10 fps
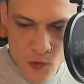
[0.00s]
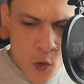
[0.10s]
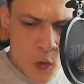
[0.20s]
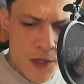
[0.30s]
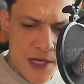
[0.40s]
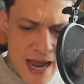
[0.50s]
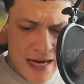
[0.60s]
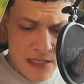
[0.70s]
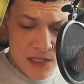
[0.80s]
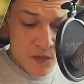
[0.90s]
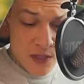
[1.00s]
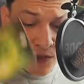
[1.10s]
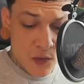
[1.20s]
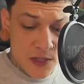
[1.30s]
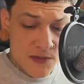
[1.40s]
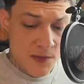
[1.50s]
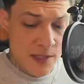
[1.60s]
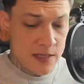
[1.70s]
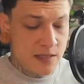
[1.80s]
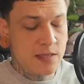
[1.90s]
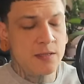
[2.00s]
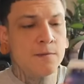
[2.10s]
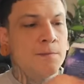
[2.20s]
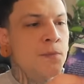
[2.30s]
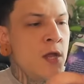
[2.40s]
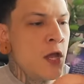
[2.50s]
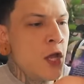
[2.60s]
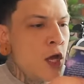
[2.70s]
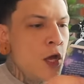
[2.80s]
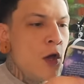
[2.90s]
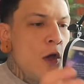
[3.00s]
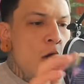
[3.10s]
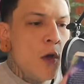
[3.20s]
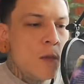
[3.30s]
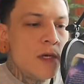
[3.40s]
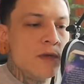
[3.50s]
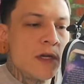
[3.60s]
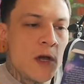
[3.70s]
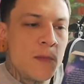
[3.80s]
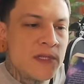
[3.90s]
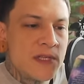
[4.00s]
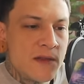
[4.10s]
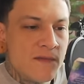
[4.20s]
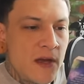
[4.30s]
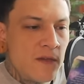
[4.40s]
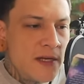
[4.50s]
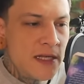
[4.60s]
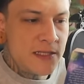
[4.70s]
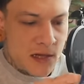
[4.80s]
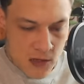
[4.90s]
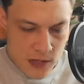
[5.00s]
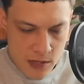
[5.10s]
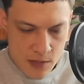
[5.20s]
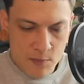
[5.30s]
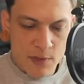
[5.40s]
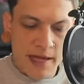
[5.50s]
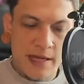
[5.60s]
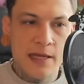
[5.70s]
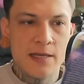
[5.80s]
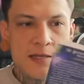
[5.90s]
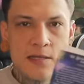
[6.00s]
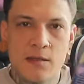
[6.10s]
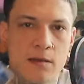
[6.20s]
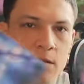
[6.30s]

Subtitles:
Horned cactus, resourcefulness. When you look up into the velvety dark blanket,